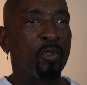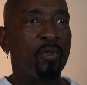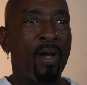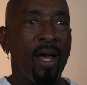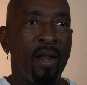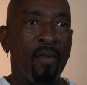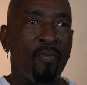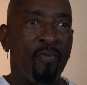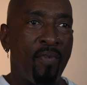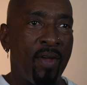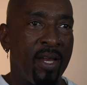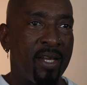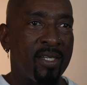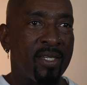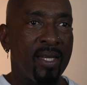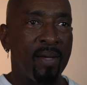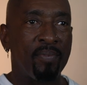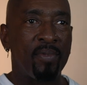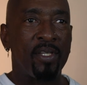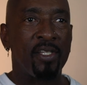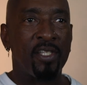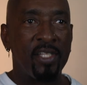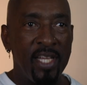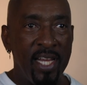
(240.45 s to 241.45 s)
trying to finish
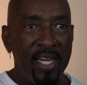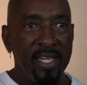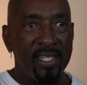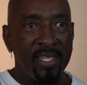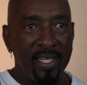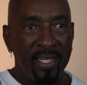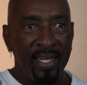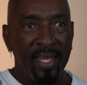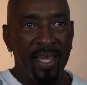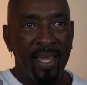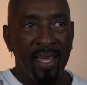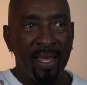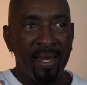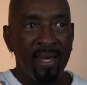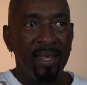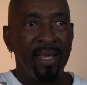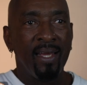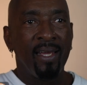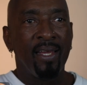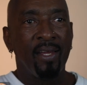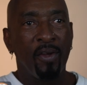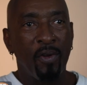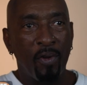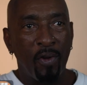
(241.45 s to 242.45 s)
up the season then.
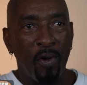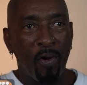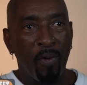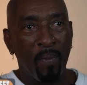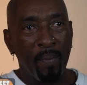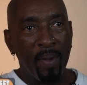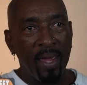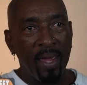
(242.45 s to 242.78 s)
You know what I